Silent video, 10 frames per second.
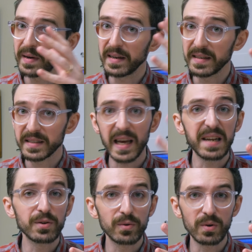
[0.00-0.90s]
my
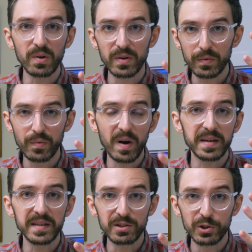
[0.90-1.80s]
10-year-old
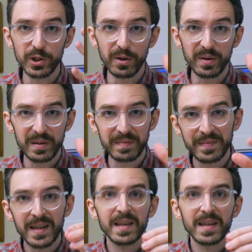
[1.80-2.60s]
Rocket Giotto.